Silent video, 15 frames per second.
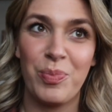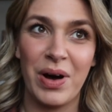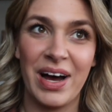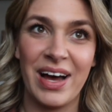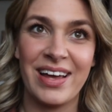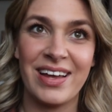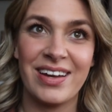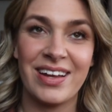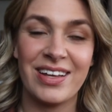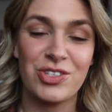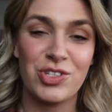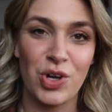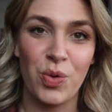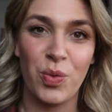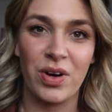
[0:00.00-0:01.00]
but
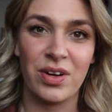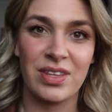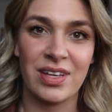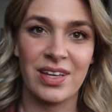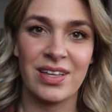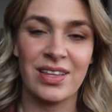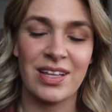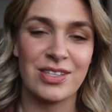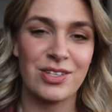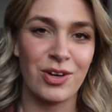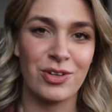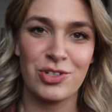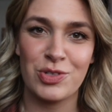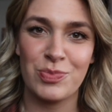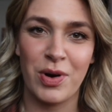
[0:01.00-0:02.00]
it's so worth it. That's
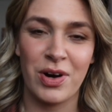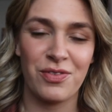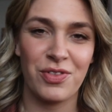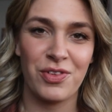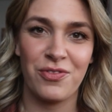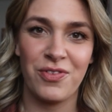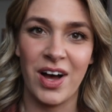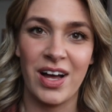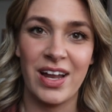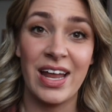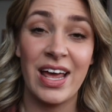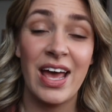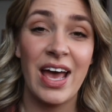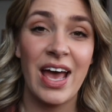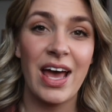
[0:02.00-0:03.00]
all just part of the fun.